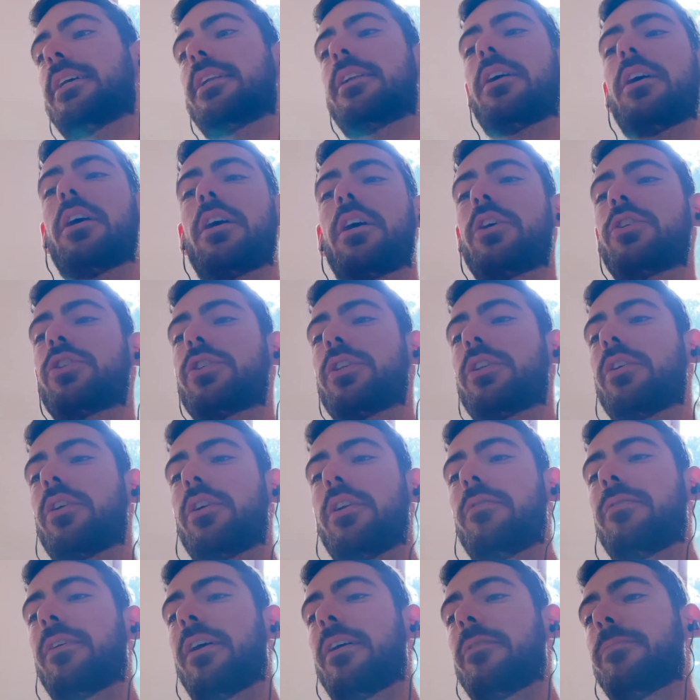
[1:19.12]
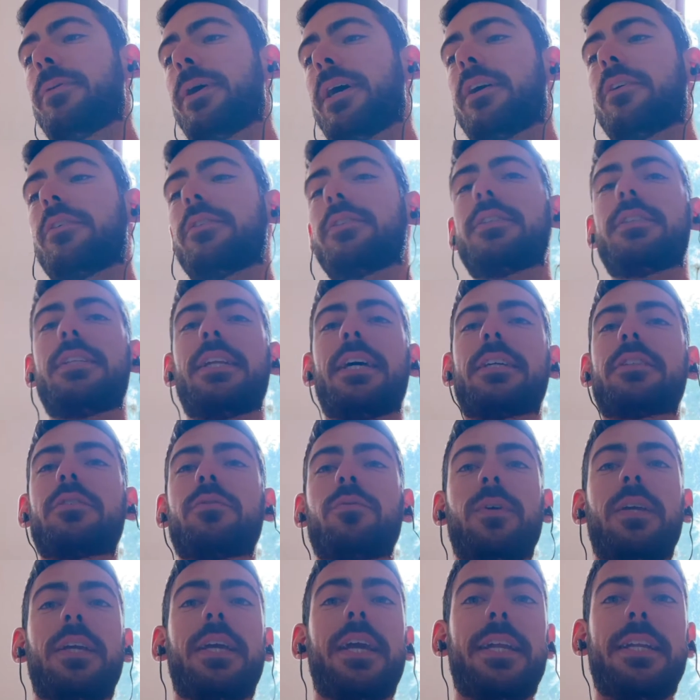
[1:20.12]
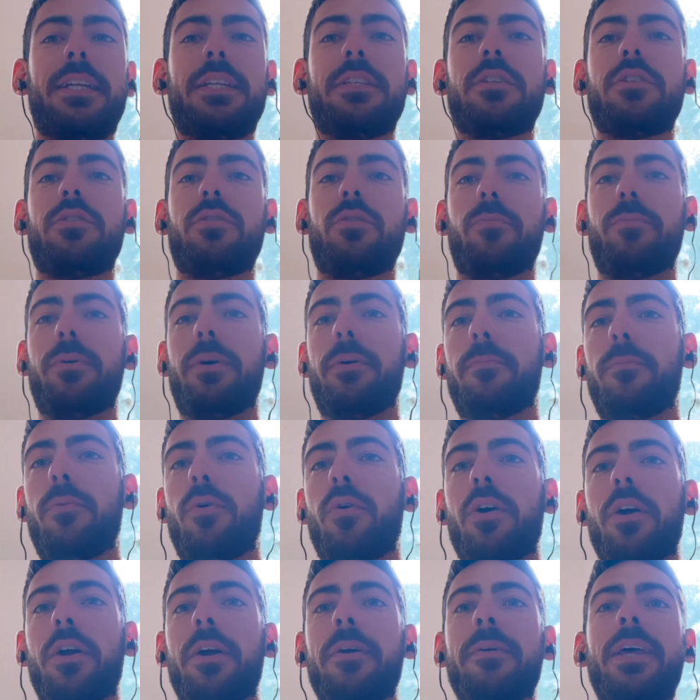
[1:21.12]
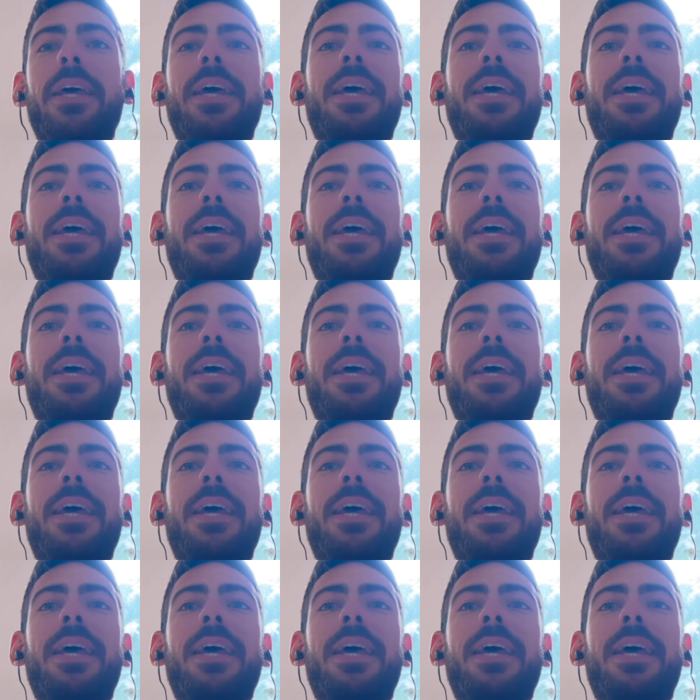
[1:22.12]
135 pounds, next week I need to do a bit more.